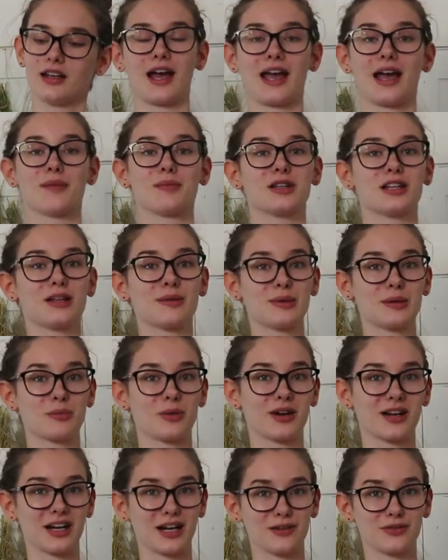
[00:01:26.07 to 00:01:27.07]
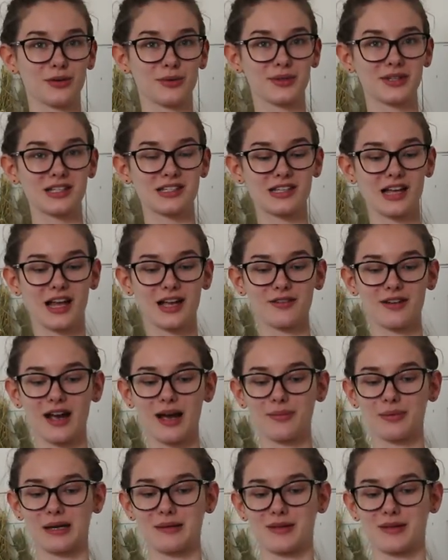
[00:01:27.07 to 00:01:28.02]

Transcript: I am a little bit more careful with the Solly wrap.